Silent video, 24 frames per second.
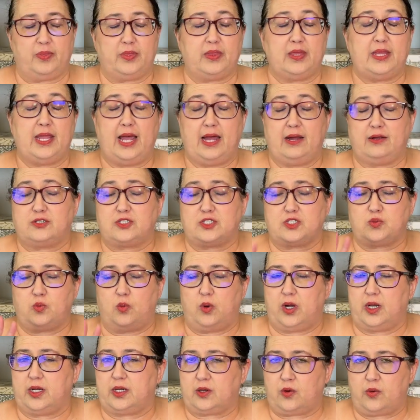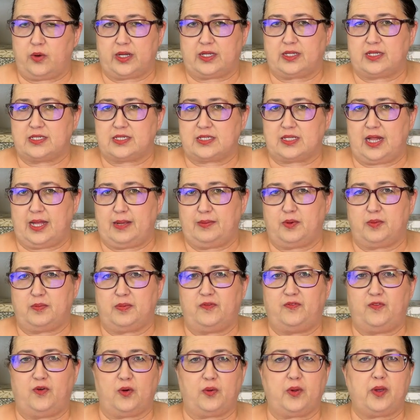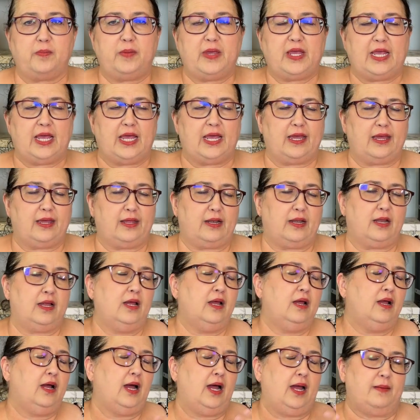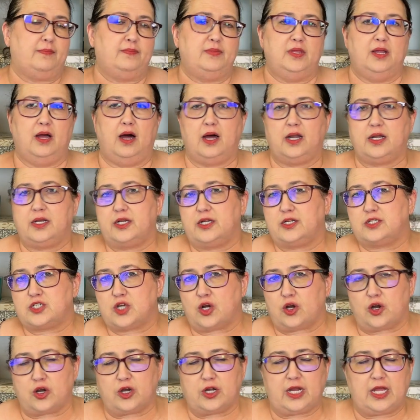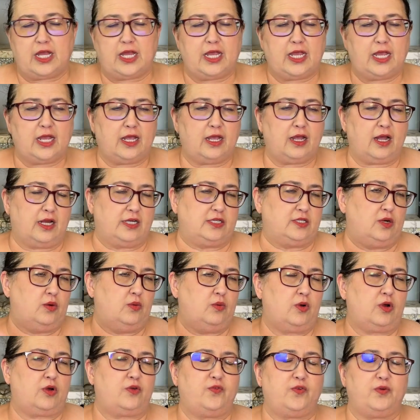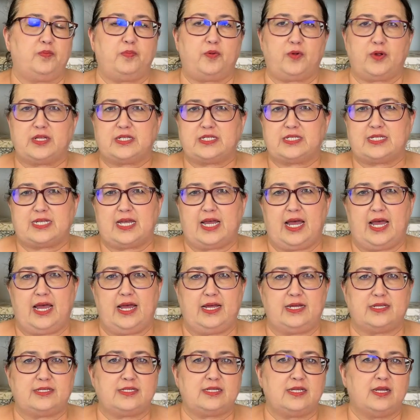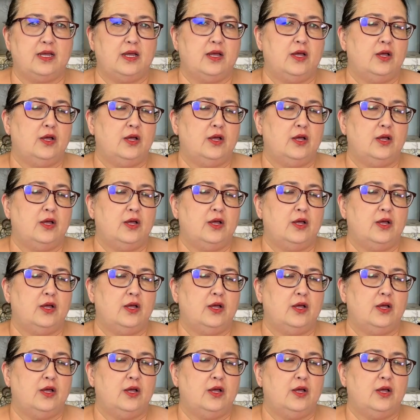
Now, just one quick disclaimer before we begin. I'm not an attorney. I don't work for Princess.